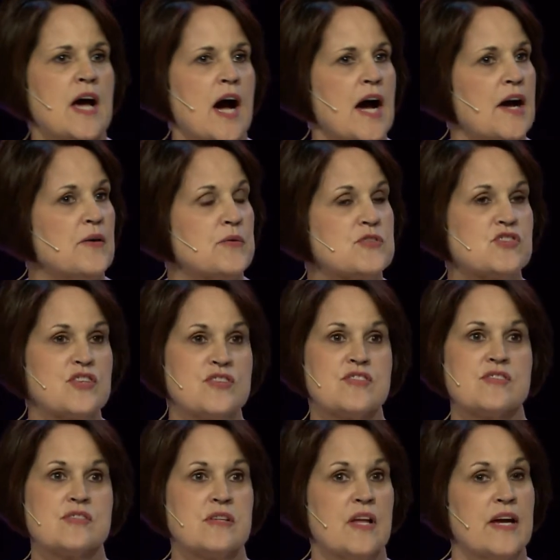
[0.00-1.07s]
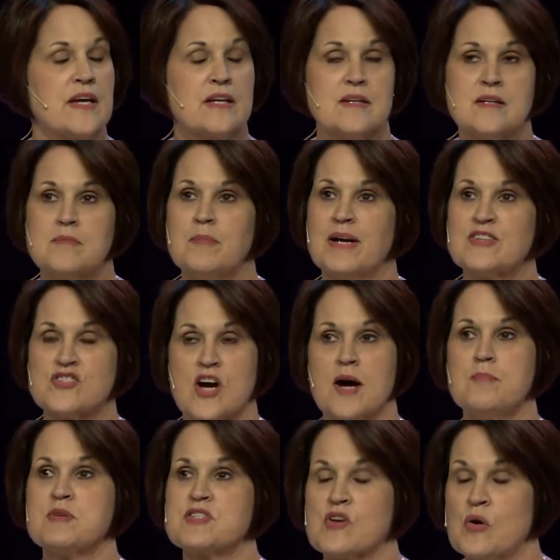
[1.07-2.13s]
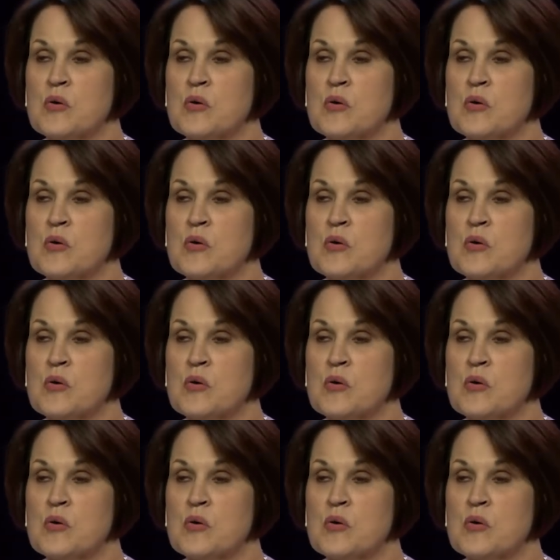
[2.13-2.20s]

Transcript: I was just like, my job is